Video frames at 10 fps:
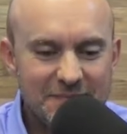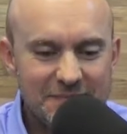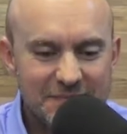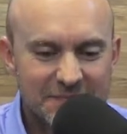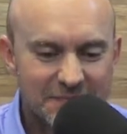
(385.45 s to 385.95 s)

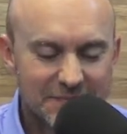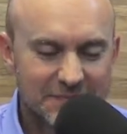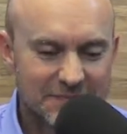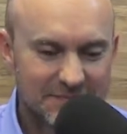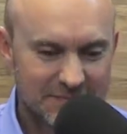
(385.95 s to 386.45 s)

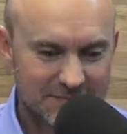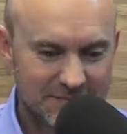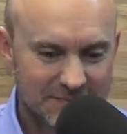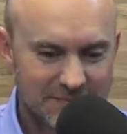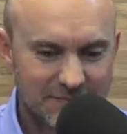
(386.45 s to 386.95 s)

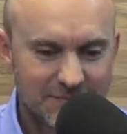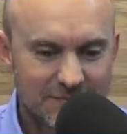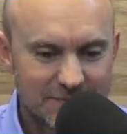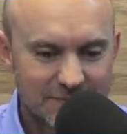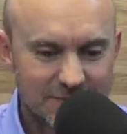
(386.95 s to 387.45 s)

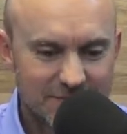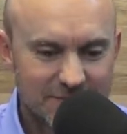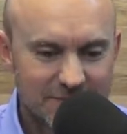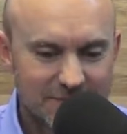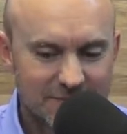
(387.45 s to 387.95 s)

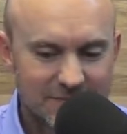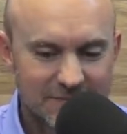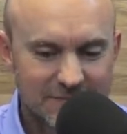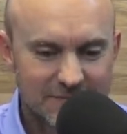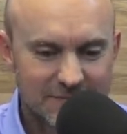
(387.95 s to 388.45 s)

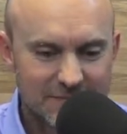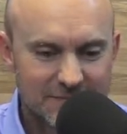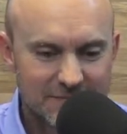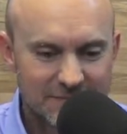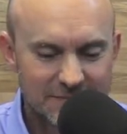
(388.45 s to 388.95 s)

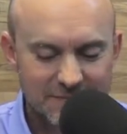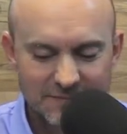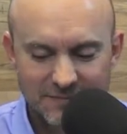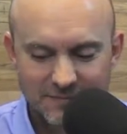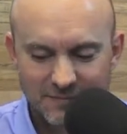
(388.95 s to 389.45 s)

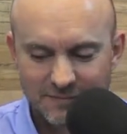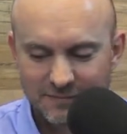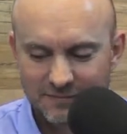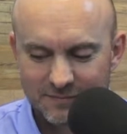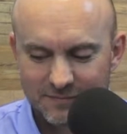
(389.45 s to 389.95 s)

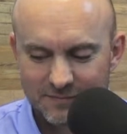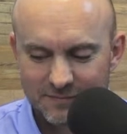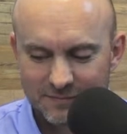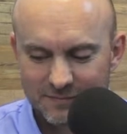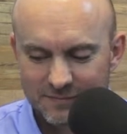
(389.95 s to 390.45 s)

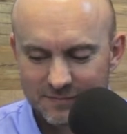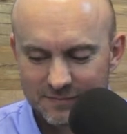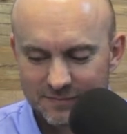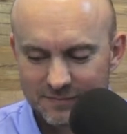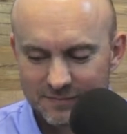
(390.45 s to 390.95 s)

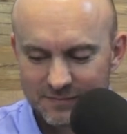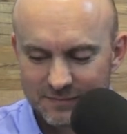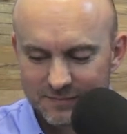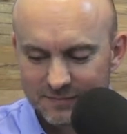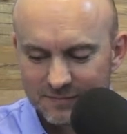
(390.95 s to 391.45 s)
No words are spoken by the person on screen.